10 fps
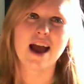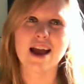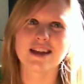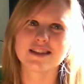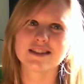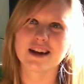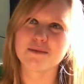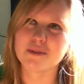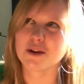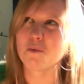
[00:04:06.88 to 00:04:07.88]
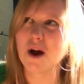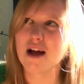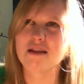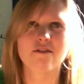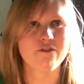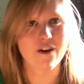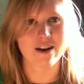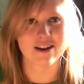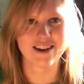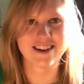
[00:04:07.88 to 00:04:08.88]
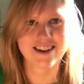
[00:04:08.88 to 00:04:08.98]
And I'm like, well, fuck.